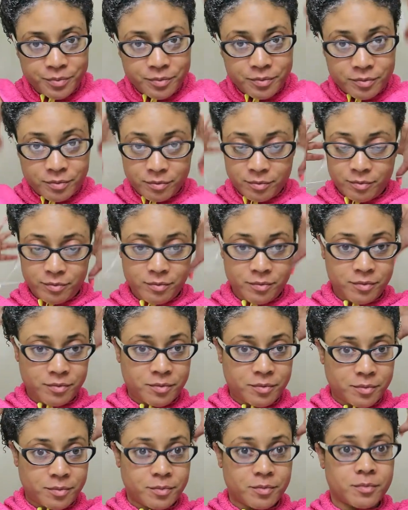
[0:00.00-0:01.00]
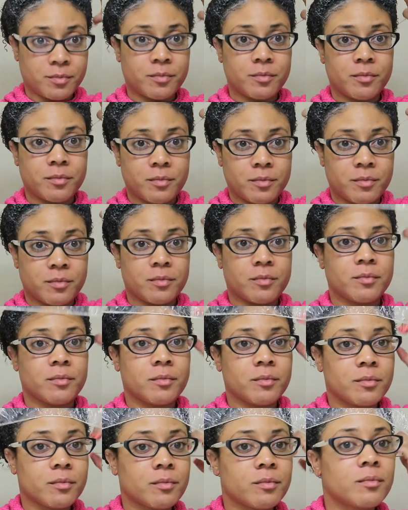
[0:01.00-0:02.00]

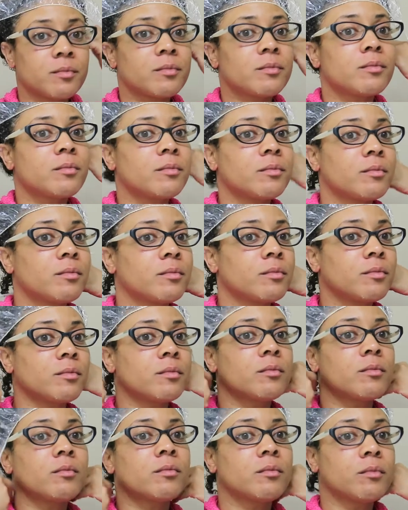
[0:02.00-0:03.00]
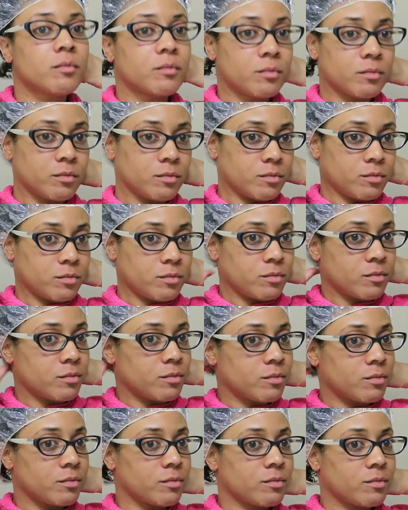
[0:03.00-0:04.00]

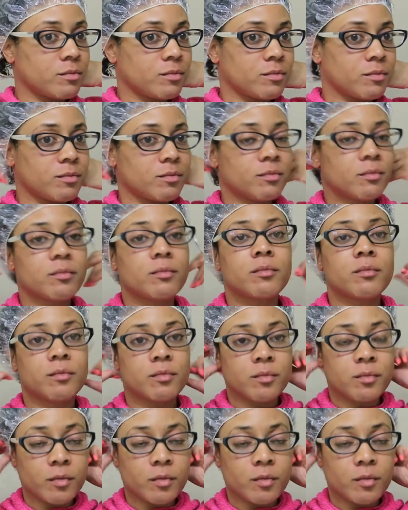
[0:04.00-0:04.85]
(silence)